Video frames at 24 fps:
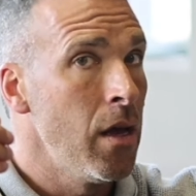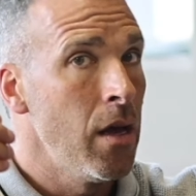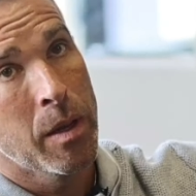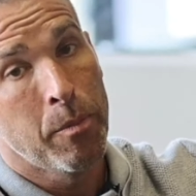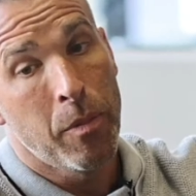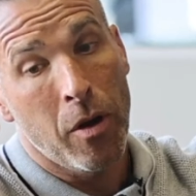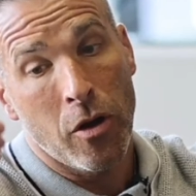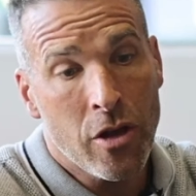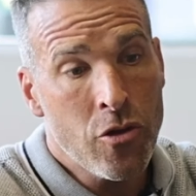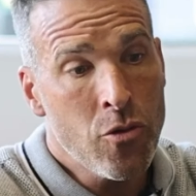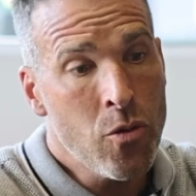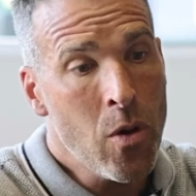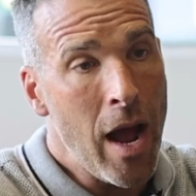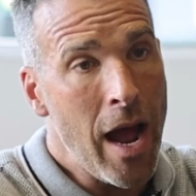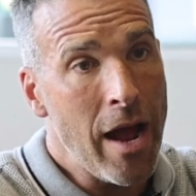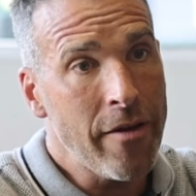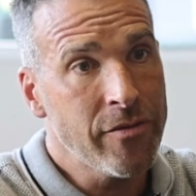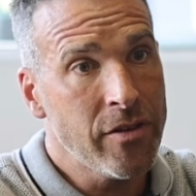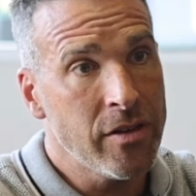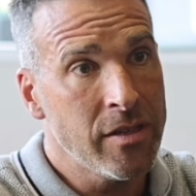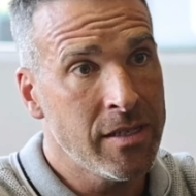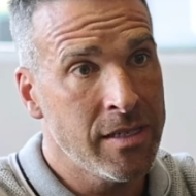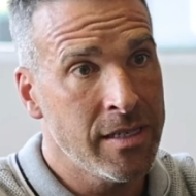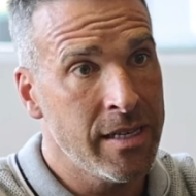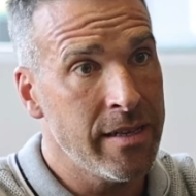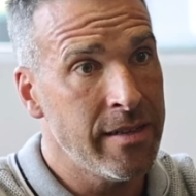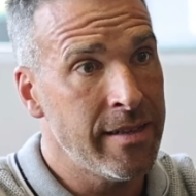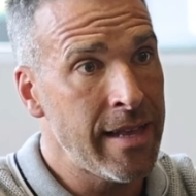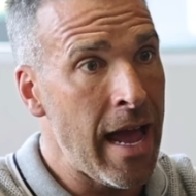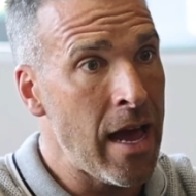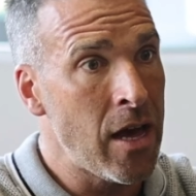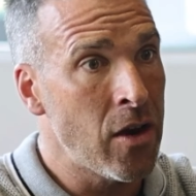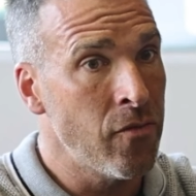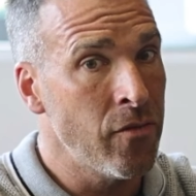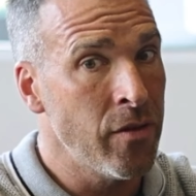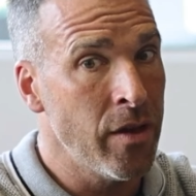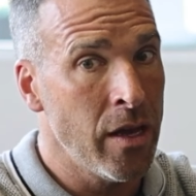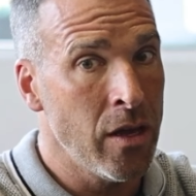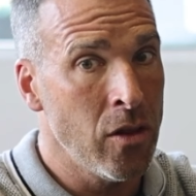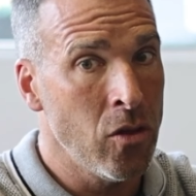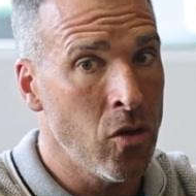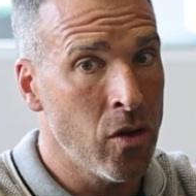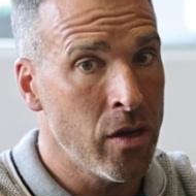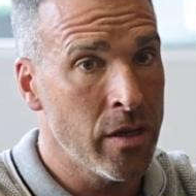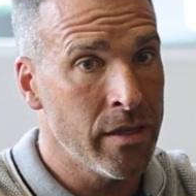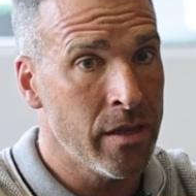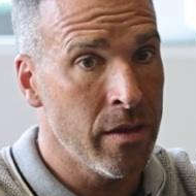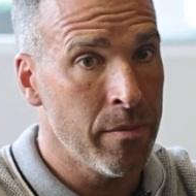But you have to sit down and really
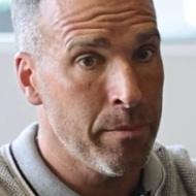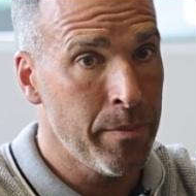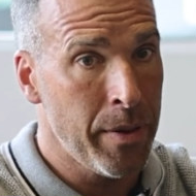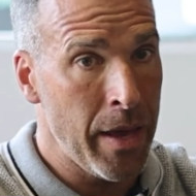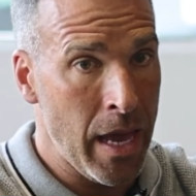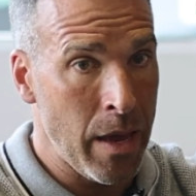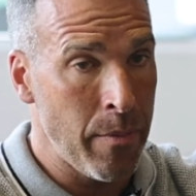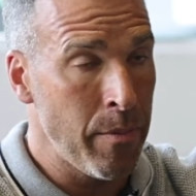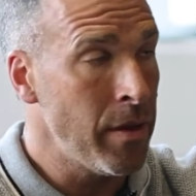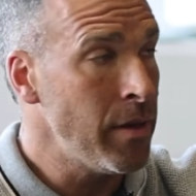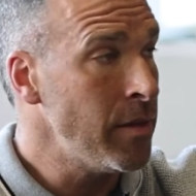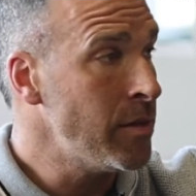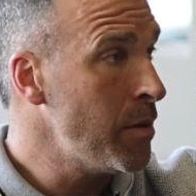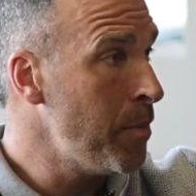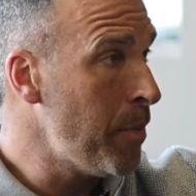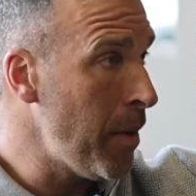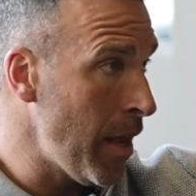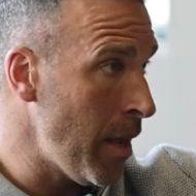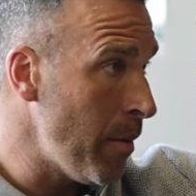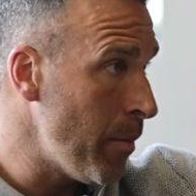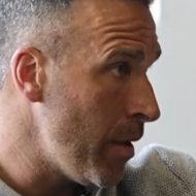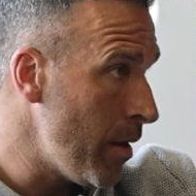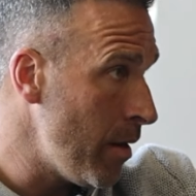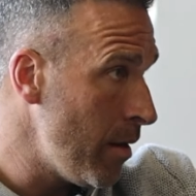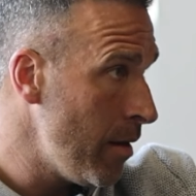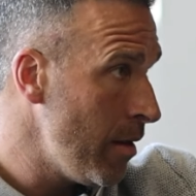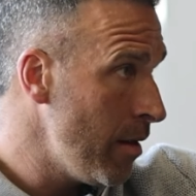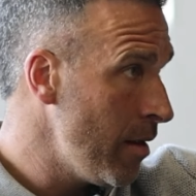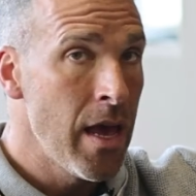look at the payment to payment.